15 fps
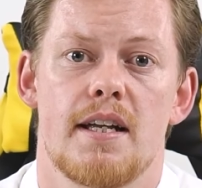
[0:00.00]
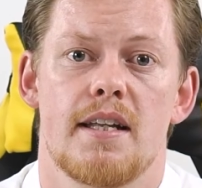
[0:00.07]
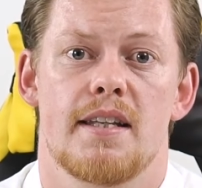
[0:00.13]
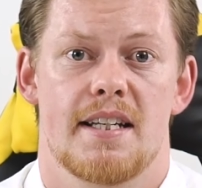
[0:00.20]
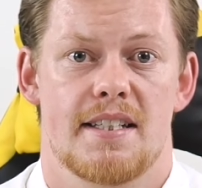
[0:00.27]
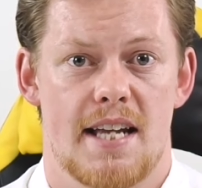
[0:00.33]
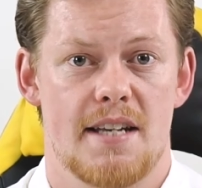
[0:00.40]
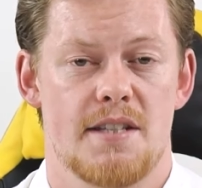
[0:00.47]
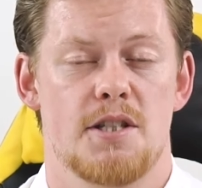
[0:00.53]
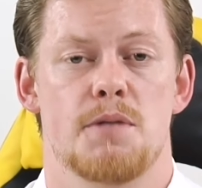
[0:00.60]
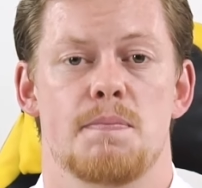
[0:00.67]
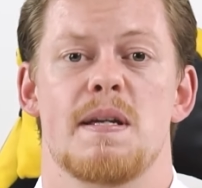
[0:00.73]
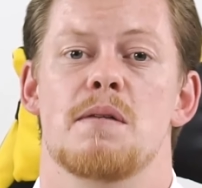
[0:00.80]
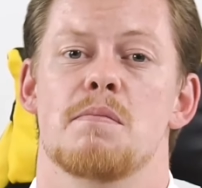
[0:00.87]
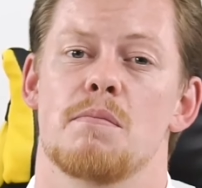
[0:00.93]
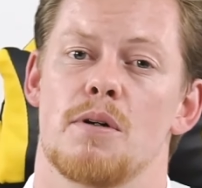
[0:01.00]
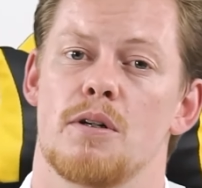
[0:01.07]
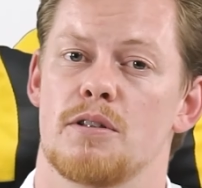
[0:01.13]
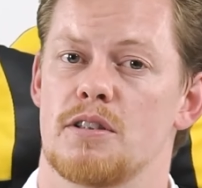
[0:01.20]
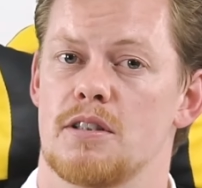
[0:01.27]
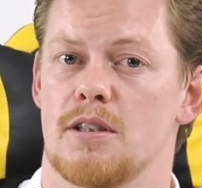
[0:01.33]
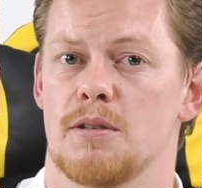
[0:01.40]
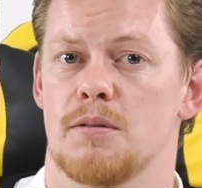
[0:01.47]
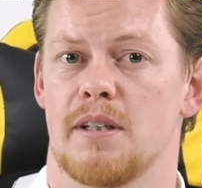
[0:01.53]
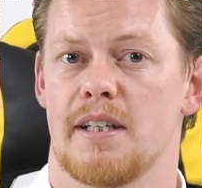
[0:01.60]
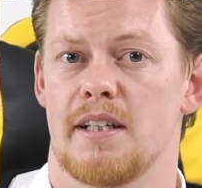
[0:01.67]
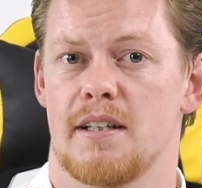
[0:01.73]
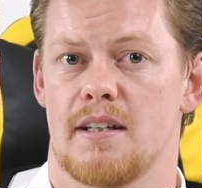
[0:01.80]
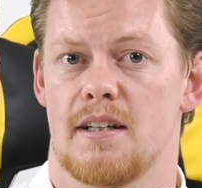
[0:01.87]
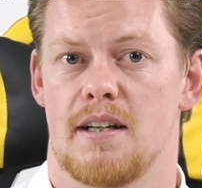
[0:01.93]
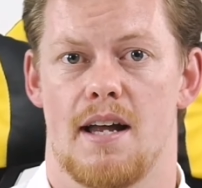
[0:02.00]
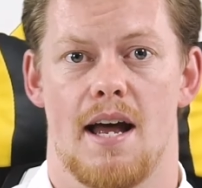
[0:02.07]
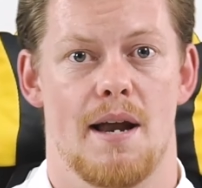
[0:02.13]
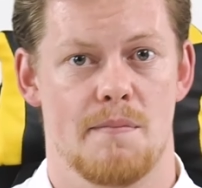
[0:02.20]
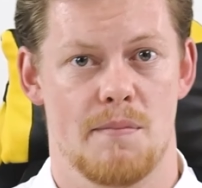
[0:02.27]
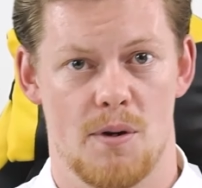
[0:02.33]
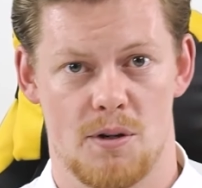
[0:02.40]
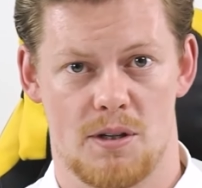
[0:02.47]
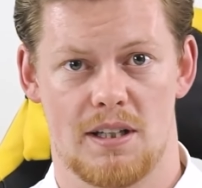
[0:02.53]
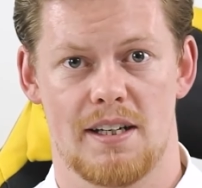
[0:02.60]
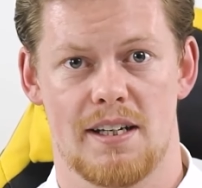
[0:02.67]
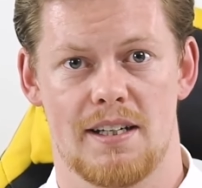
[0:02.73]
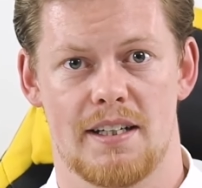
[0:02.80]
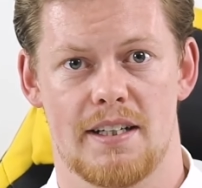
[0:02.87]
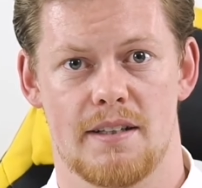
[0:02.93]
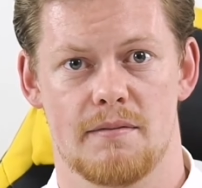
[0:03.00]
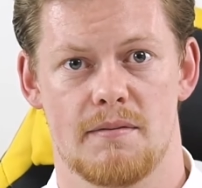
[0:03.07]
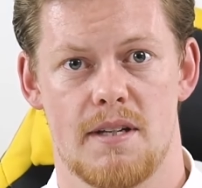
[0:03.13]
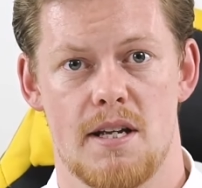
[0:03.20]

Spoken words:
they tend to speak more slowly and more clearly.